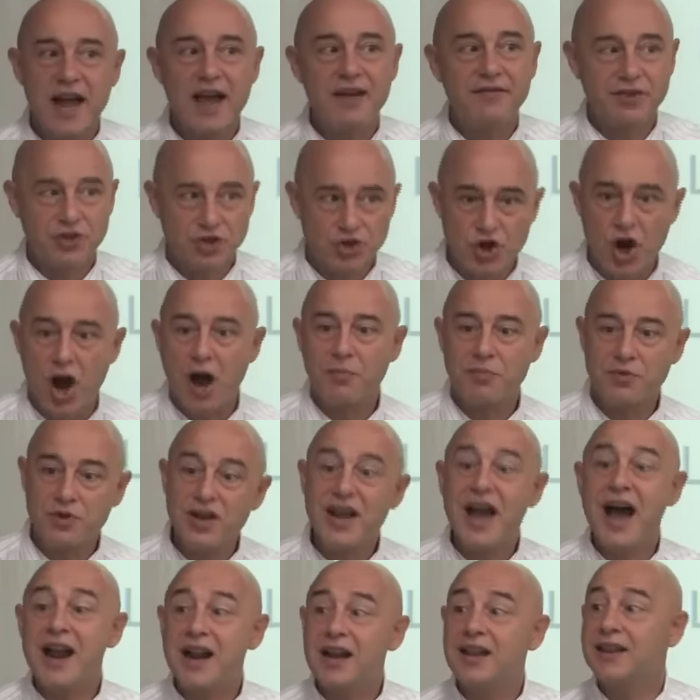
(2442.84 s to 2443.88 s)
have a job. You
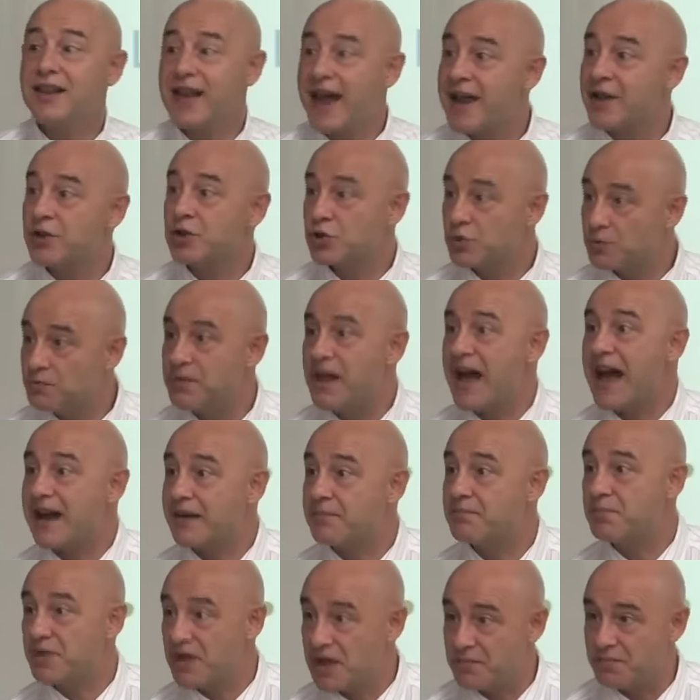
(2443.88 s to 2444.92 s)
got to lend to
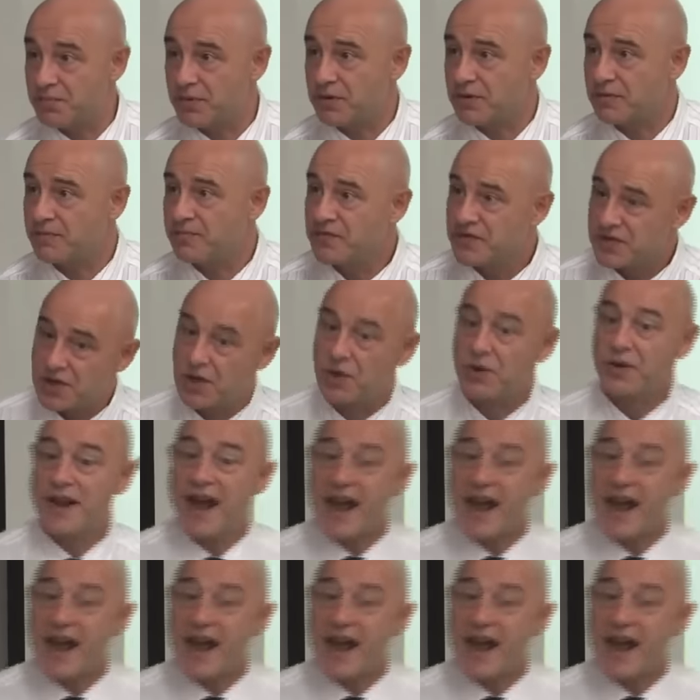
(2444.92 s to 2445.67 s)
black people. So